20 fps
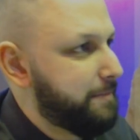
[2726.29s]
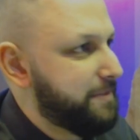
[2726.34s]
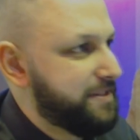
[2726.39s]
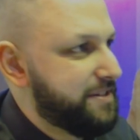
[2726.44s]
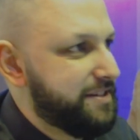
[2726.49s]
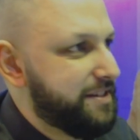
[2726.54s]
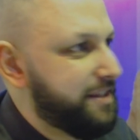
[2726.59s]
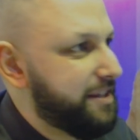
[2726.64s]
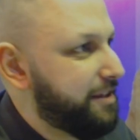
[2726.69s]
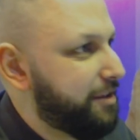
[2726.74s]

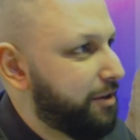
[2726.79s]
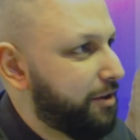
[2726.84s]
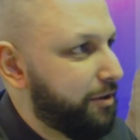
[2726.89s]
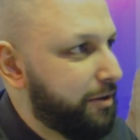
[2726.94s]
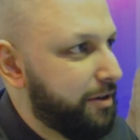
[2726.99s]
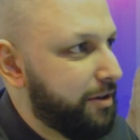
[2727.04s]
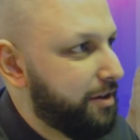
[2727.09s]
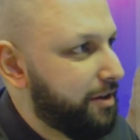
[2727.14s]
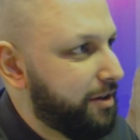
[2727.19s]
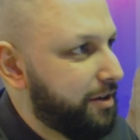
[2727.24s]

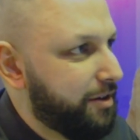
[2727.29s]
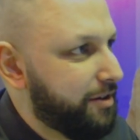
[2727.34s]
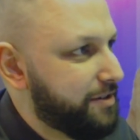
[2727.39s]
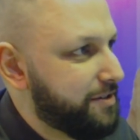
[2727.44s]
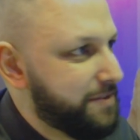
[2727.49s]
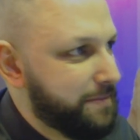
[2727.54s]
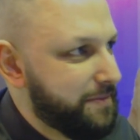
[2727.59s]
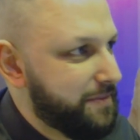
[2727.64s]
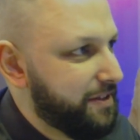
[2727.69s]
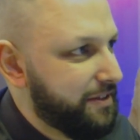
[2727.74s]
mosquito or
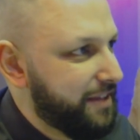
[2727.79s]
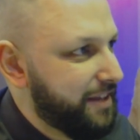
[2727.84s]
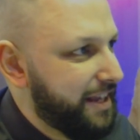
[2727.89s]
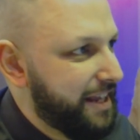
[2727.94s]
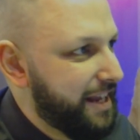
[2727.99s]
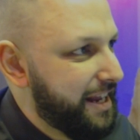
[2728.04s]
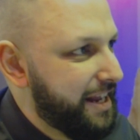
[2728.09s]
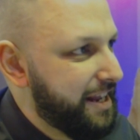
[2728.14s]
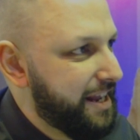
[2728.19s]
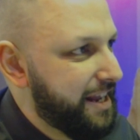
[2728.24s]
something like,
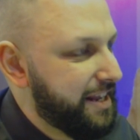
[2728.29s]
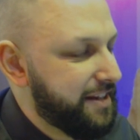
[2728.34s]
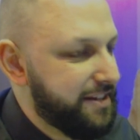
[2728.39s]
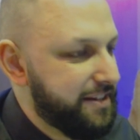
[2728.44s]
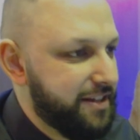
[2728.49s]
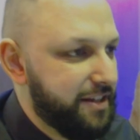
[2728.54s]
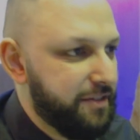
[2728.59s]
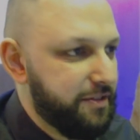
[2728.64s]
and